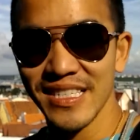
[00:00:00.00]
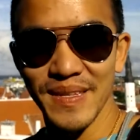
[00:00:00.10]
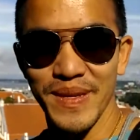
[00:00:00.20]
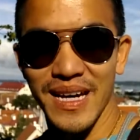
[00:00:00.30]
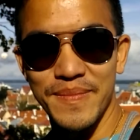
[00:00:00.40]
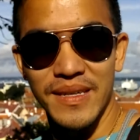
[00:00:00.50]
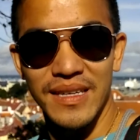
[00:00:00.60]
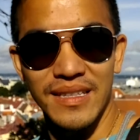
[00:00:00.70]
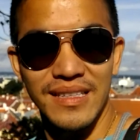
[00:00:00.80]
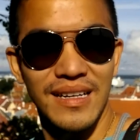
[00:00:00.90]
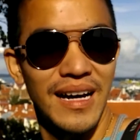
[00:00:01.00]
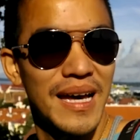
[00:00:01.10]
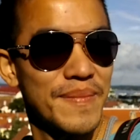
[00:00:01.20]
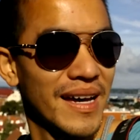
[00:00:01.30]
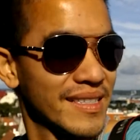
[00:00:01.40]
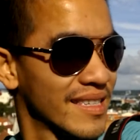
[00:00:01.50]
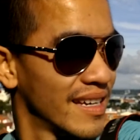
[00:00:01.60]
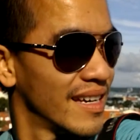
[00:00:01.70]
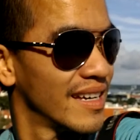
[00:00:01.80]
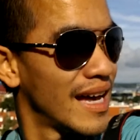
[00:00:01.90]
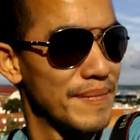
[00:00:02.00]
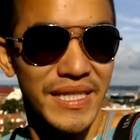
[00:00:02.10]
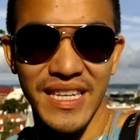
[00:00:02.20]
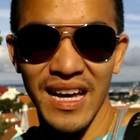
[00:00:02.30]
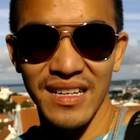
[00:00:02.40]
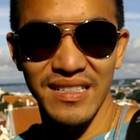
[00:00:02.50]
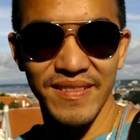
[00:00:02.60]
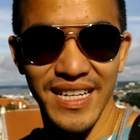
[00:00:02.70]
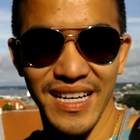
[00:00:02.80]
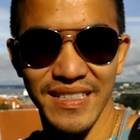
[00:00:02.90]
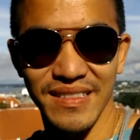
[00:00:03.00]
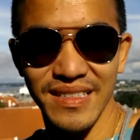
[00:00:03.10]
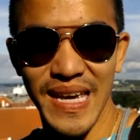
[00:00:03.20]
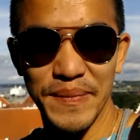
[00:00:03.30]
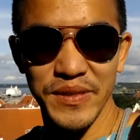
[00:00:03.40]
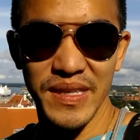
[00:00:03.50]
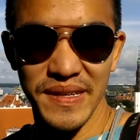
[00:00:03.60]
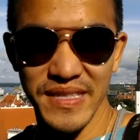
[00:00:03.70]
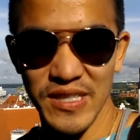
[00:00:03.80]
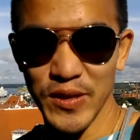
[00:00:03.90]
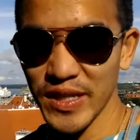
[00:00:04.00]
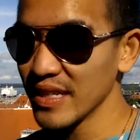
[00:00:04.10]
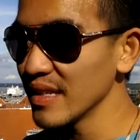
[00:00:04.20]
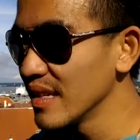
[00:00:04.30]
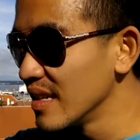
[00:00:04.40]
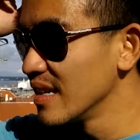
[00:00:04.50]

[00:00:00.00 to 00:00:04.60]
you can see behind me, I'm at uh, I'm in Tallinn right now, capital city of Estonia.